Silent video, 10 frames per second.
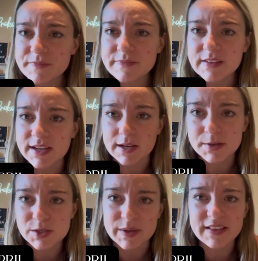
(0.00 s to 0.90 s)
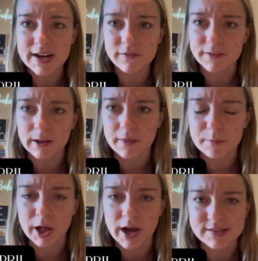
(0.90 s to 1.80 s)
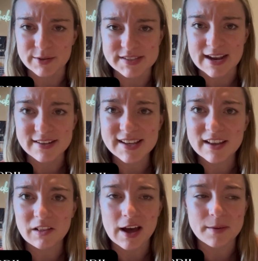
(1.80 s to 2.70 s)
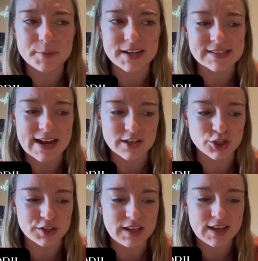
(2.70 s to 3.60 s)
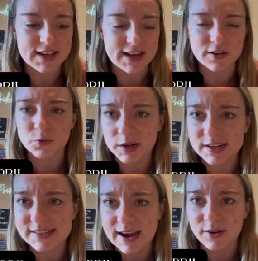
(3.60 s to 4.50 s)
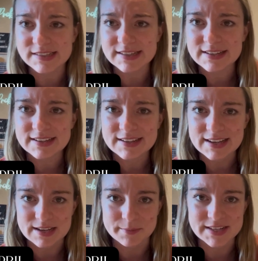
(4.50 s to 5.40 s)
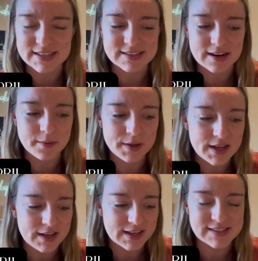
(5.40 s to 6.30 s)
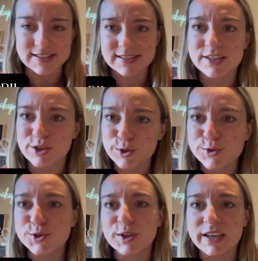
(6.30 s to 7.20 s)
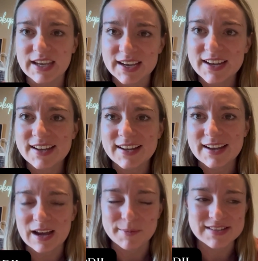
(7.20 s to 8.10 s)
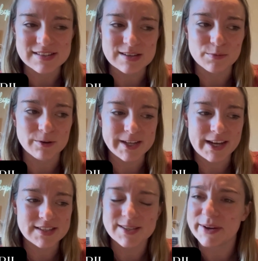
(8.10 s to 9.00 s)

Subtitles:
And in between that, I'll fill out the plot. So it sounds like a lot, but it actually kind of works out in my system because this is usually how my system rotates. So I